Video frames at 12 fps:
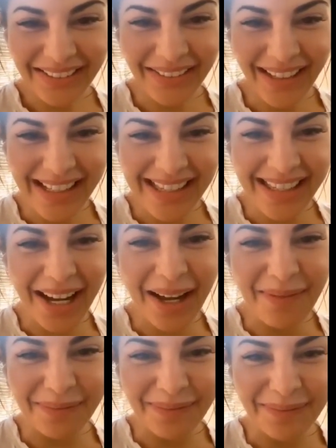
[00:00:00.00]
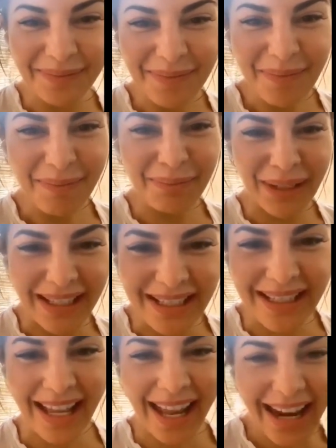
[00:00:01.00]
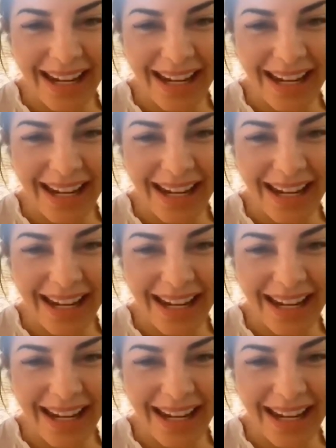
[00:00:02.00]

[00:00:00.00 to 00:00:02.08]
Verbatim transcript: Okay. What's up? B to what's the up, A